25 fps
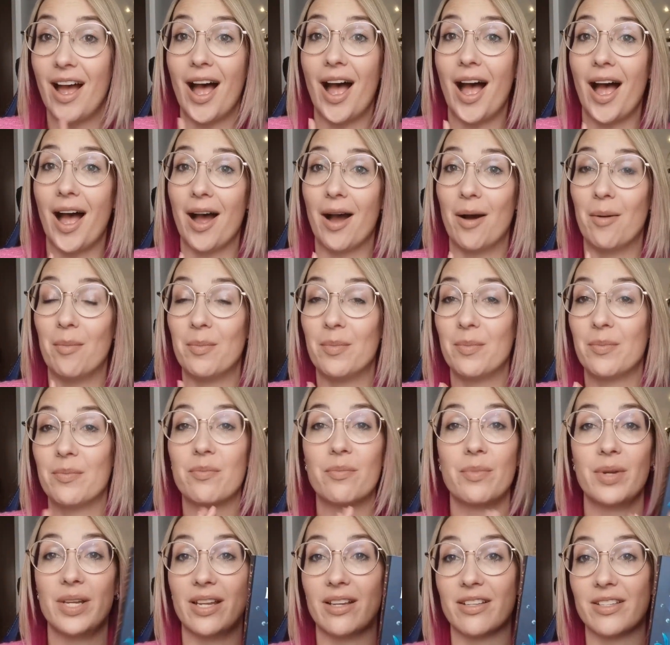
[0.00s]
But
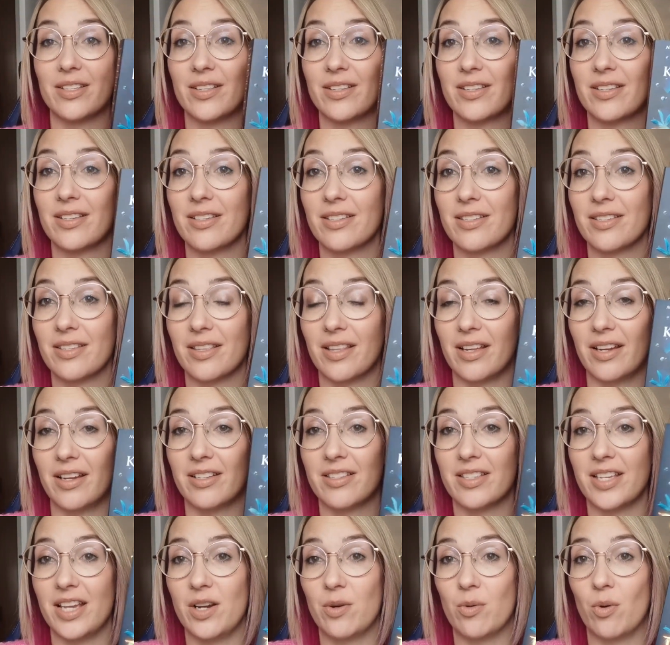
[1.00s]
yes, this is the
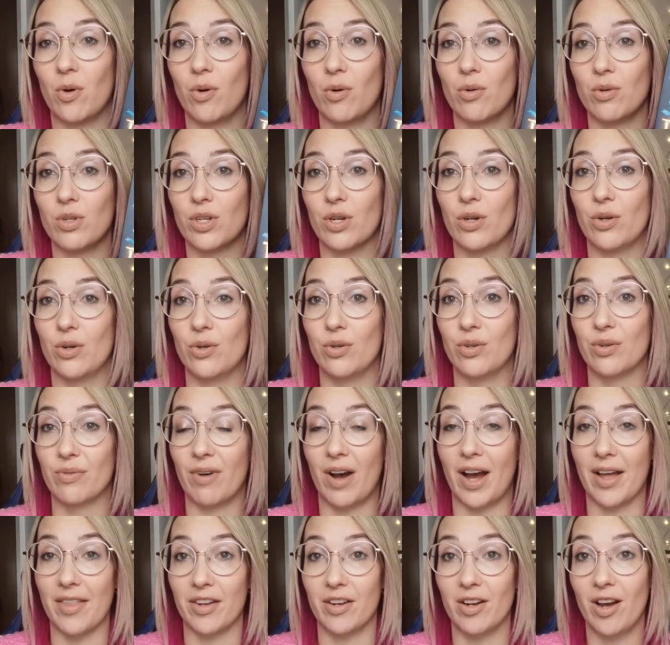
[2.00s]
sequel to
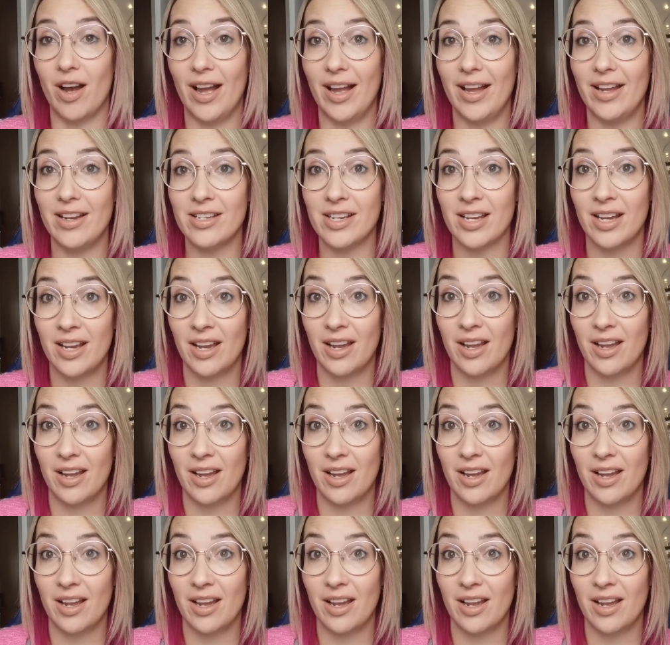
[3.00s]
Defy the Night.